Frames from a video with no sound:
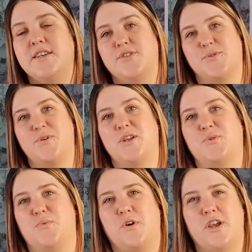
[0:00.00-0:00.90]
so I
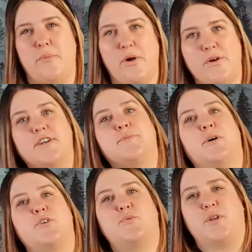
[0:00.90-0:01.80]
don't worry about it as
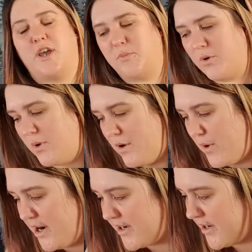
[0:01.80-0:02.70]
much when I'm away at
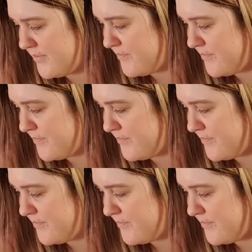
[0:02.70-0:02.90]
work.